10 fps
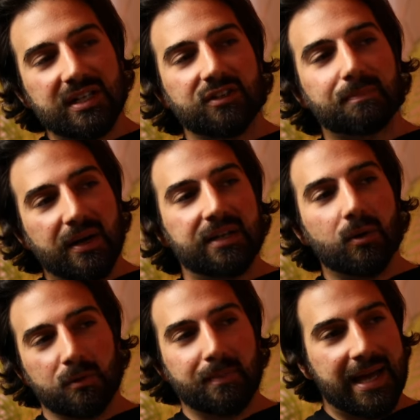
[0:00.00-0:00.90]
He's buried the
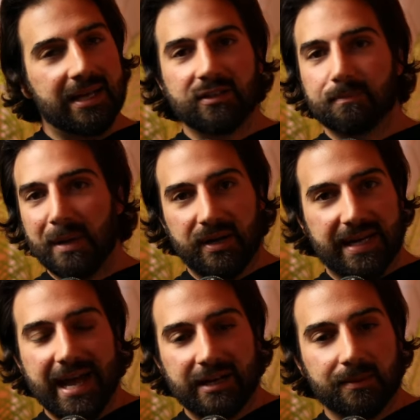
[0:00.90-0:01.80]
old man, he's buried
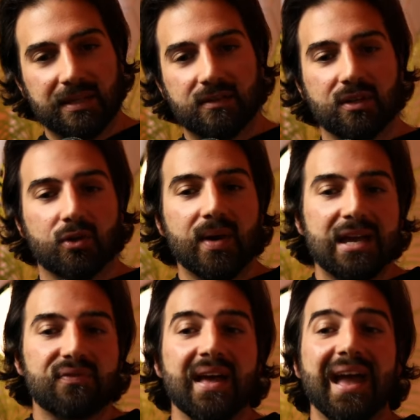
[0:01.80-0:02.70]
Adam into the
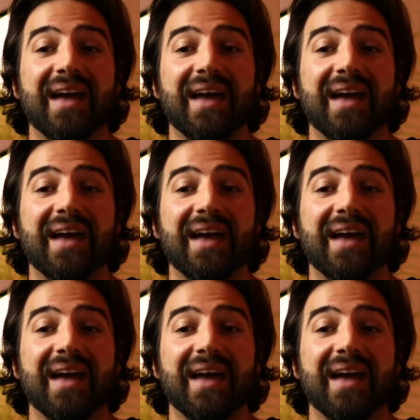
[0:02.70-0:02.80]
grave,